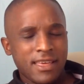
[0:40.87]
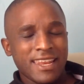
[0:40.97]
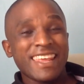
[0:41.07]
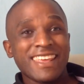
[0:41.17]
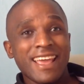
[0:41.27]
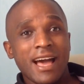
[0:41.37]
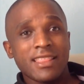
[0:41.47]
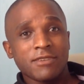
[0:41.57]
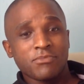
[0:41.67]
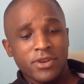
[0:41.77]
in a year
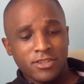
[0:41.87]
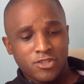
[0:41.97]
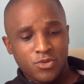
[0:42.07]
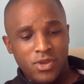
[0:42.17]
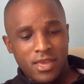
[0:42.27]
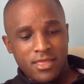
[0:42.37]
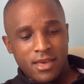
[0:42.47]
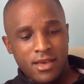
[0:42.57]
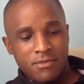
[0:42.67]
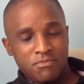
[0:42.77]
that bring
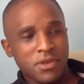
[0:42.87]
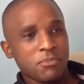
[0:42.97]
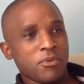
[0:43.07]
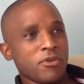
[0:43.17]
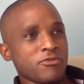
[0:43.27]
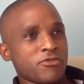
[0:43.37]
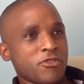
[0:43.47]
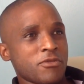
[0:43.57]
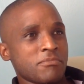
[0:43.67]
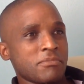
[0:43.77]
together people
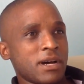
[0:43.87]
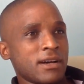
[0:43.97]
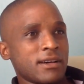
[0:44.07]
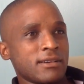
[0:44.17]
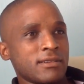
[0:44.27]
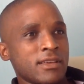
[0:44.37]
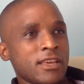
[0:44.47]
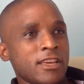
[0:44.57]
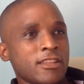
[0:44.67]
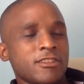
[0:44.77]
from
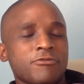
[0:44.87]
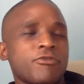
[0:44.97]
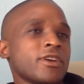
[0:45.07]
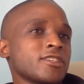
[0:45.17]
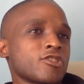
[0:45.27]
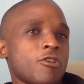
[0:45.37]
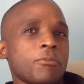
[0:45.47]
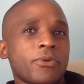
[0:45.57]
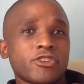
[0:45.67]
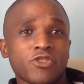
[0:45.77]
different
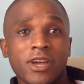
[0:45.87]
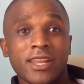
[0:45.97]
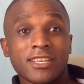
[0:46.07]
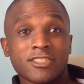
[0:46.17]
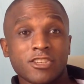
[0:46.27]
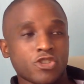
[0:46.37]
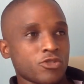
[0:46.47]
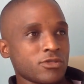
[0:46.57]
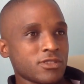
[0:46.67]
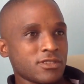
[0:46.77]
corporate
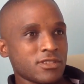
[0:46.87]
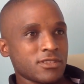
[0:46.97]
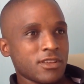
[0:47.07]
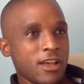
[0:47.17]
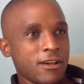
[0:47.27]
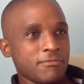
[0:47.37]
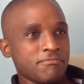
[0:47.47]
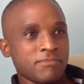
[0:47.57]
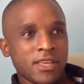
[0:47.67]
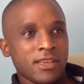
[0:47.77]
organizations,
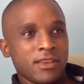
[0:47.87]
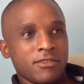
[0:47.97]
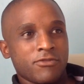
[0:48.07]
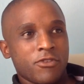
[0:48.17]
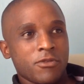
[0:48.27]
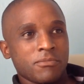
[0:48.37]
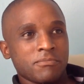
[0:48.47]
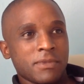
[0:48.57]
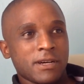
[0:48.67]
from